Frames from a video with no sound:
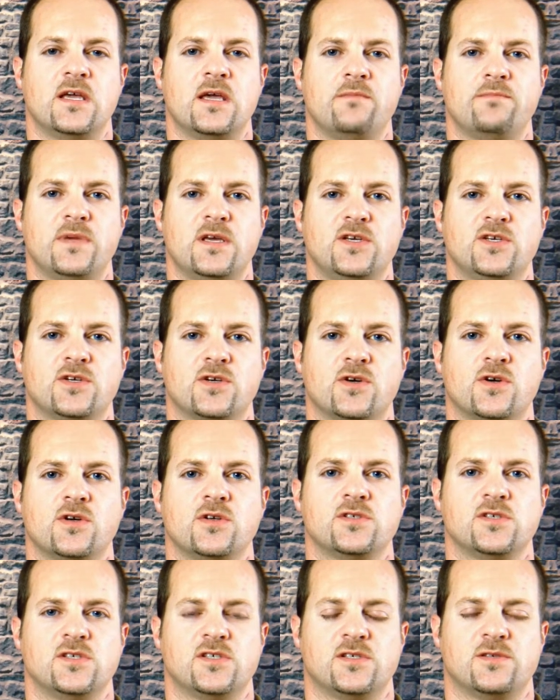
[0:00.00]
and be sure
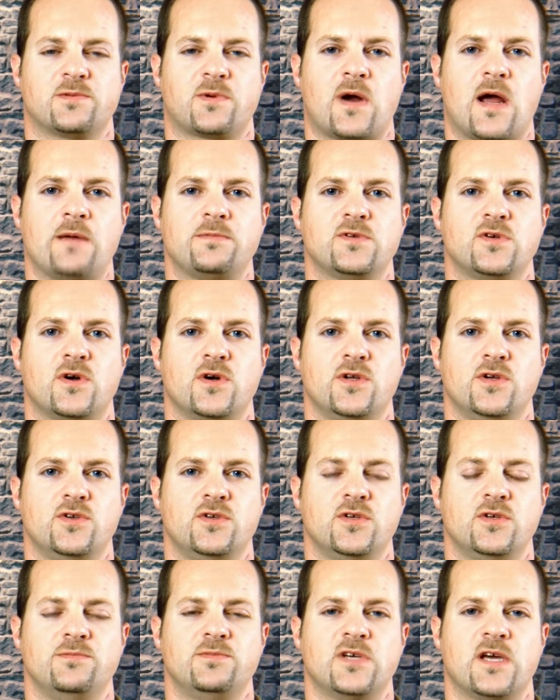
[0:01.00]
to subscribe to our
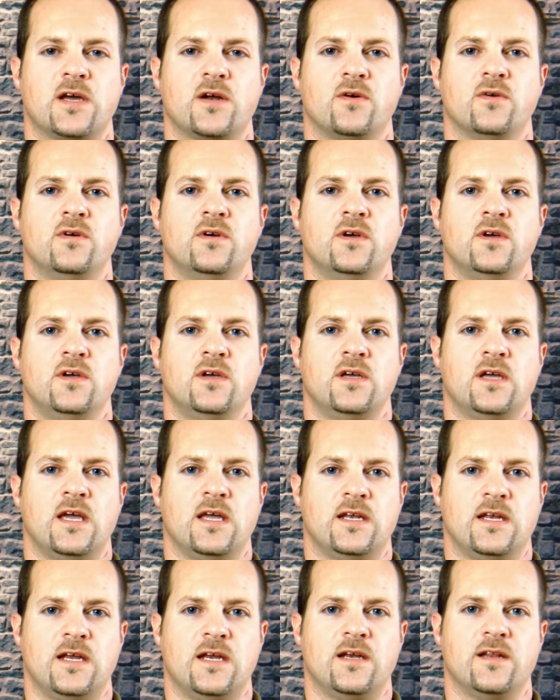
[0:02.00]
YouTube channel at
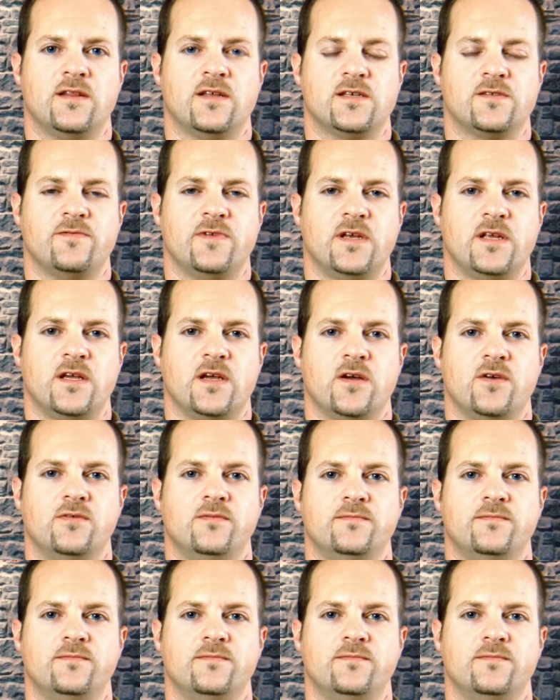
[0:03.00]
the end of this video.